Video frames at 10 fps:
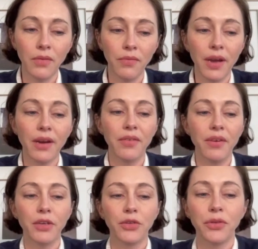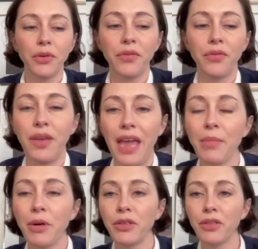very very true of
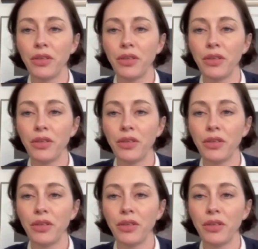gamers.